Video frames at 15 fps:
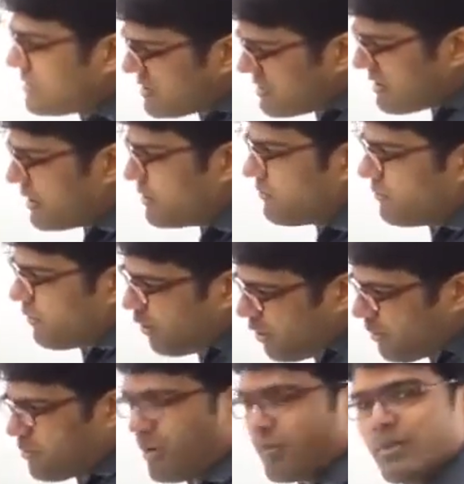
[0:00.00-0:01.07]
just try to follow
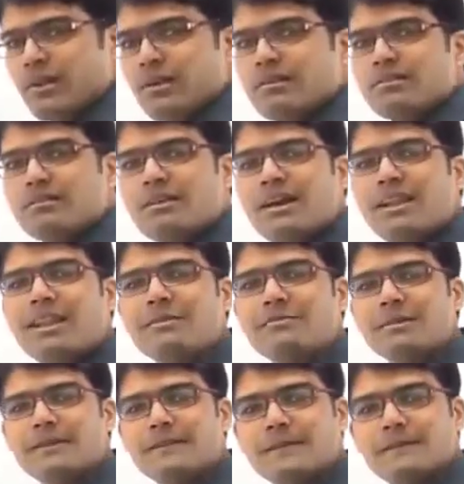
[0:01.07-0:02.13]
a proper
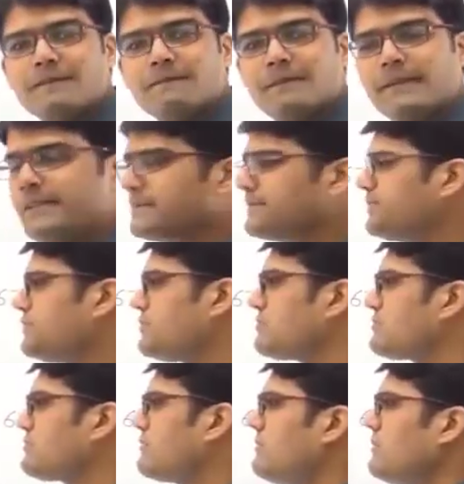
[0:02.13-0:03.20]
alignment, right?
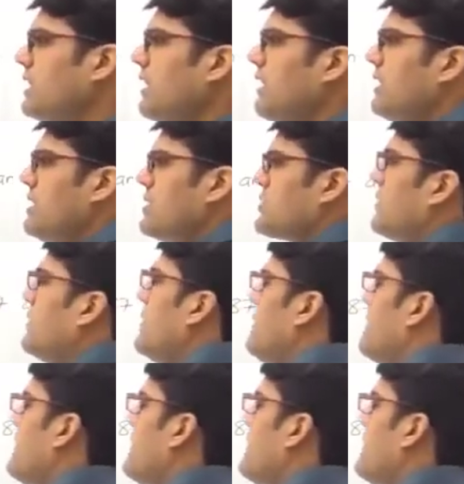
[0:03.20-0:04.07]
So we will